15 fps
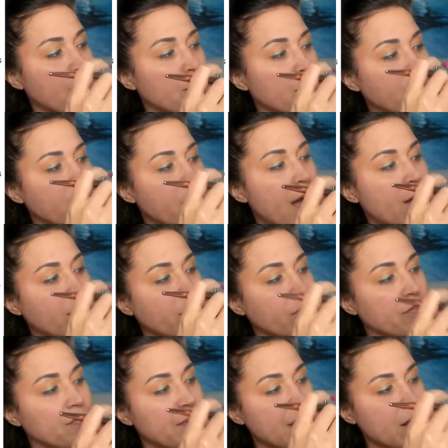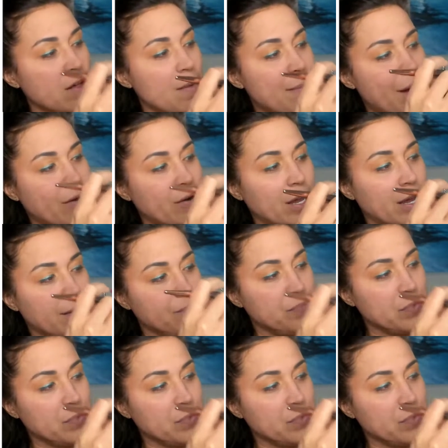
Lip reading: I wonder how you'll feel about it.